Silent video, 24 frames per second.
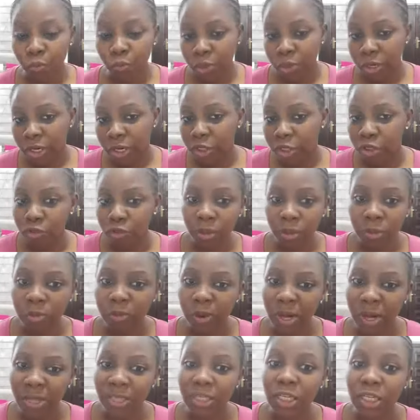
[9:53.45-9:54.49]
Nigerian
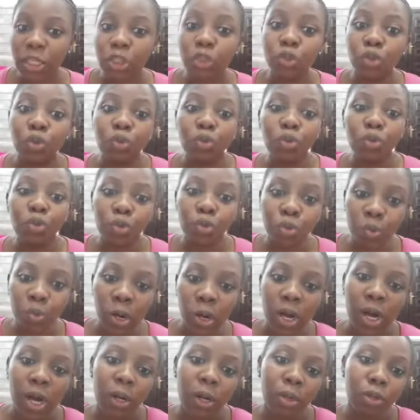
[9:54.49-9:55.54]
brands that you
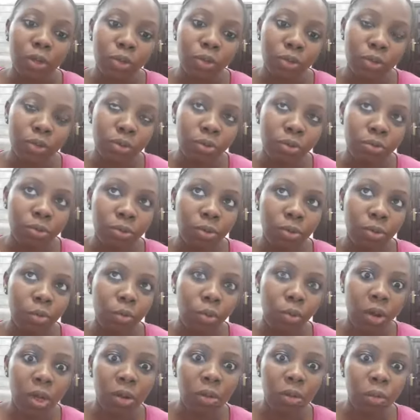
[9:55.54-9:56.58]
know are,
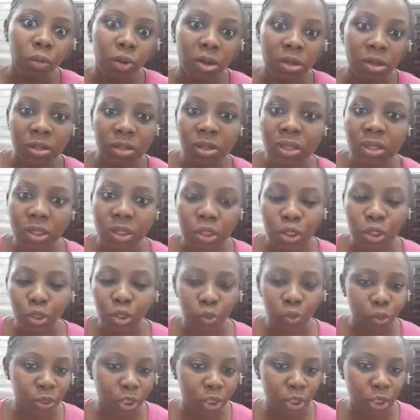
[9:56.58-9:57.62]
well worth it, they
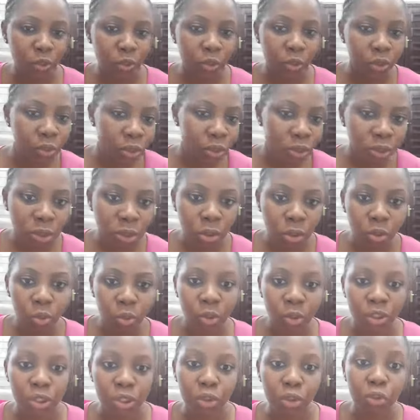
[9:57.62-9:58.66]
know their onions, they know
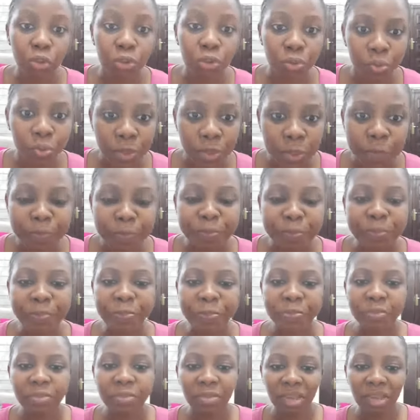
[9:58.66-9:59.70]
what they're doing,
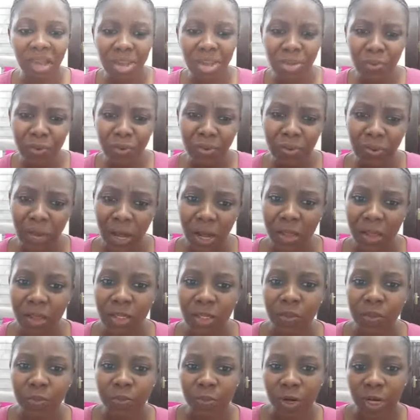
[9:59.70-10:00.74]
and you want to add
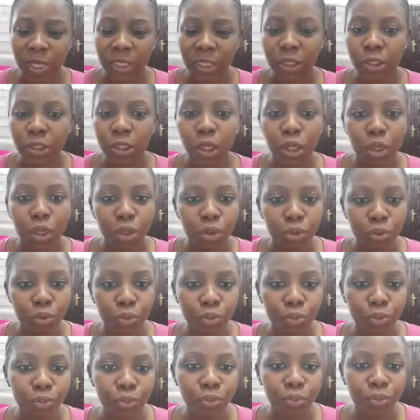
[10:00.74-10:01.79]
these brands
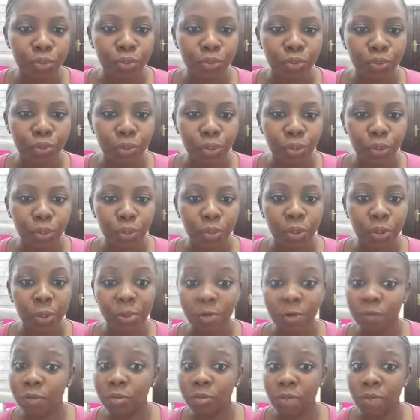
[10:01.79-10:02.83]
to the
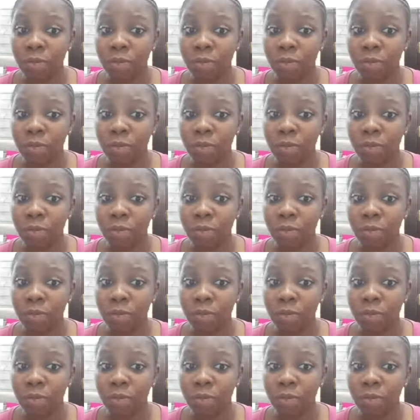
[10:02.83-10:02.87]
perfumes